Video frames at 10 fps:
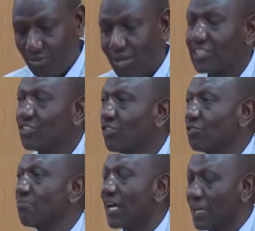
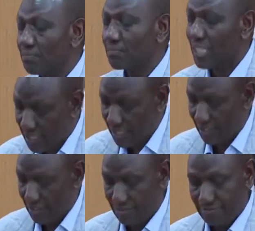wanton
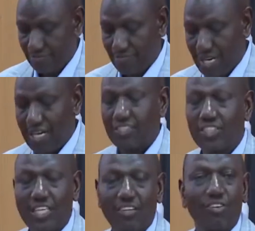bribe-taking,
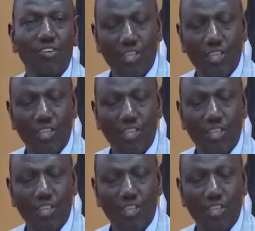and general